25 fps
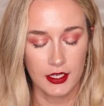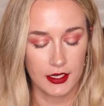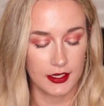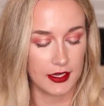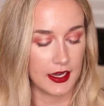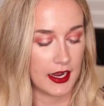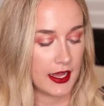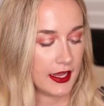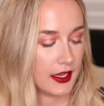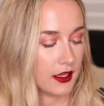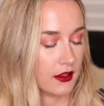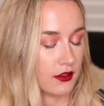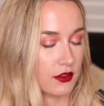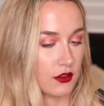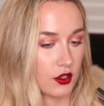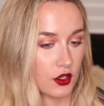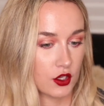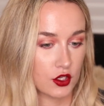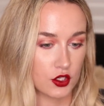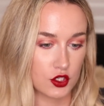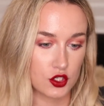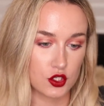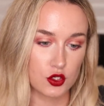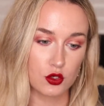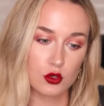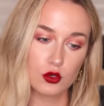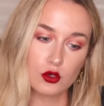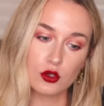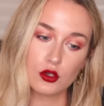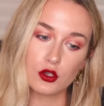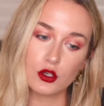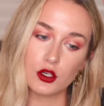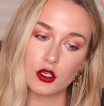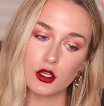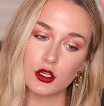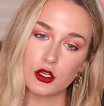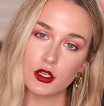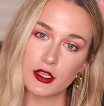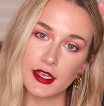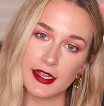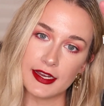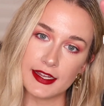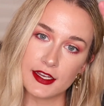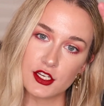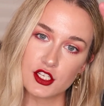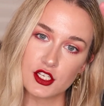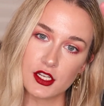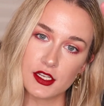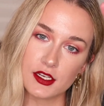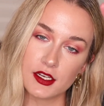like the Couture
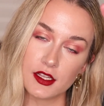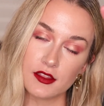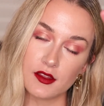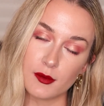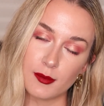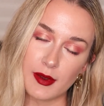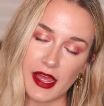collection in the